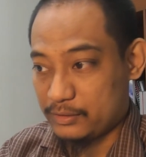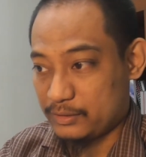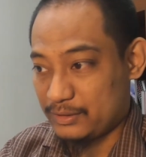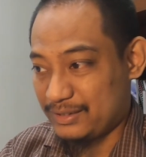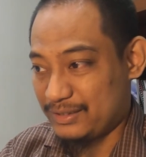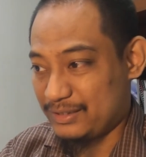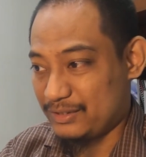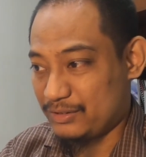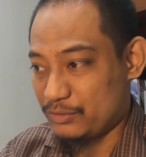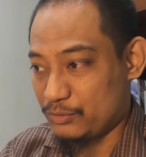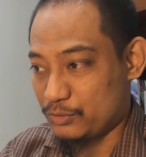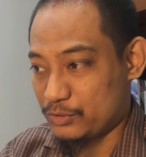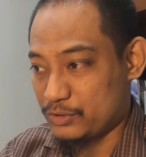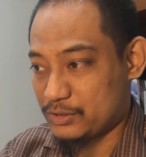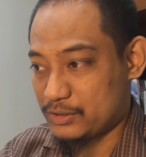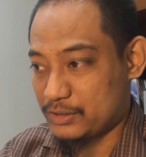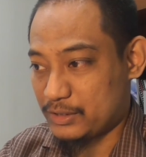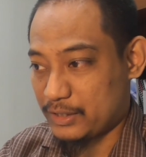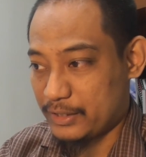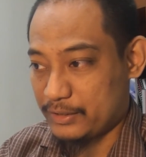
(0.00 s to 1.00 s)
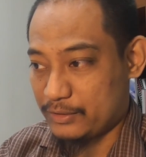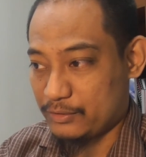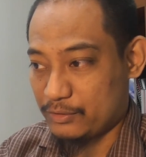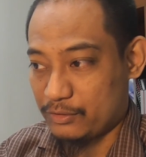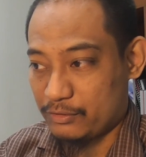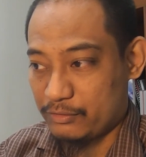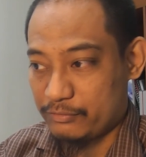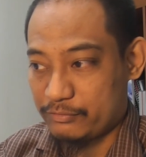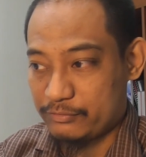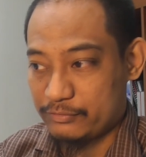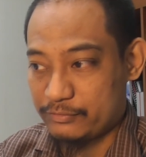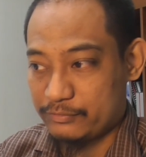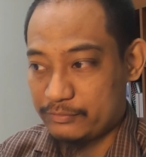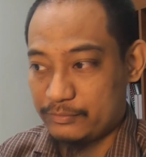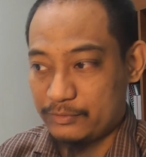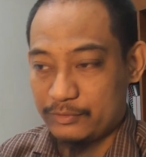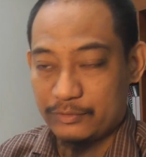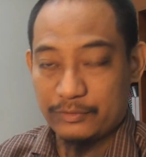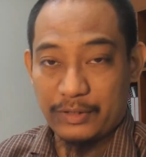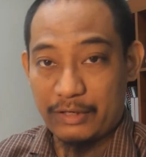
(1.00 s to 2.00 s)
in those kind of,
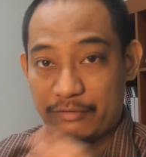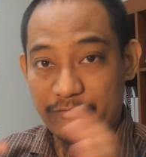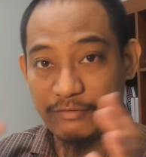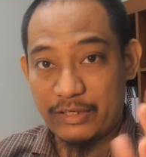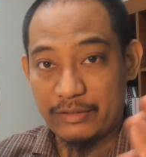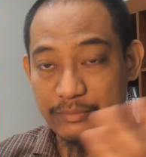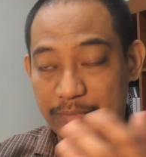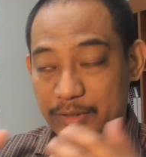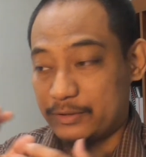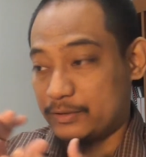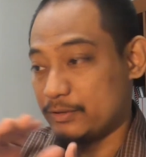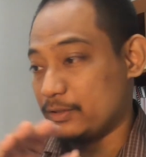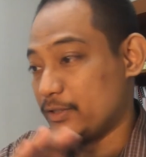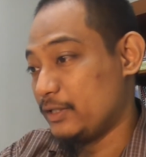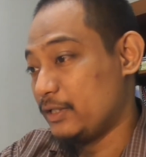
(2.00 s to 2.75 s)
you know, environment.